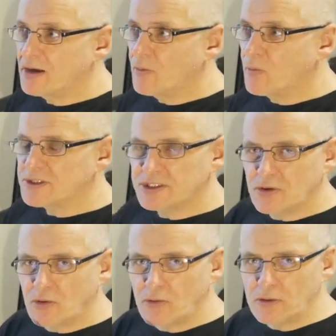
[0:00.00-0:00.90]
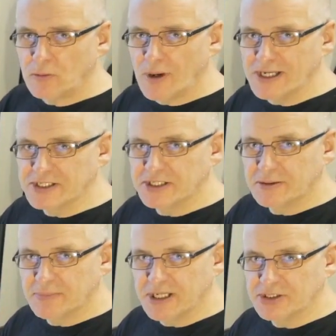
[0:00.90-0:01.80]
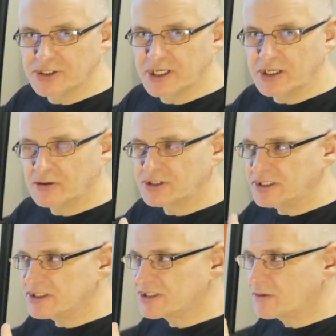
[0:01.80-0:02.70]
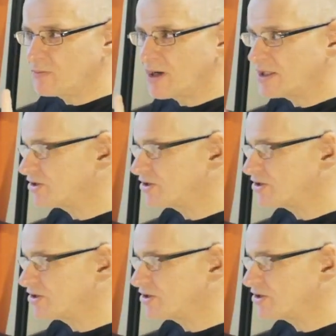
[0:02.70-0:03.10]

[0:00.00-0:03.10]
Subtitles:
Was it always in the major key or did it somewhere